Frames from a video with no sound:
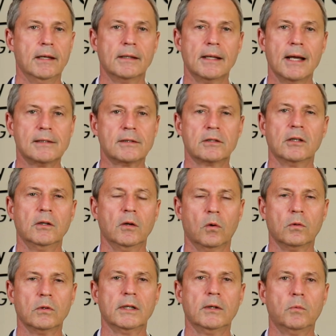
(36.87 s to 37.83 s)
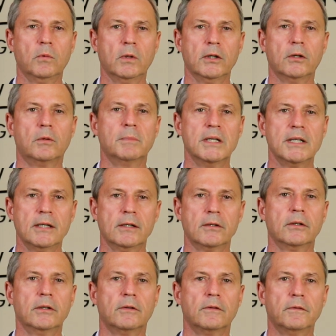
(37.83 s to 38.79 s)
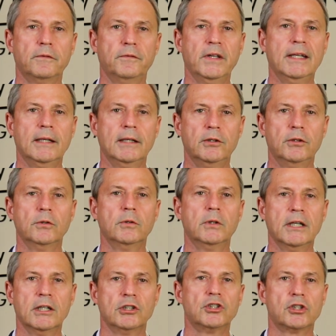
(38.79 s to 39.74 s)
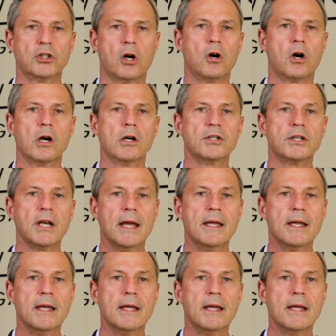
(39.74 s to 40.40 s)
and that's the only real material fee you get charged,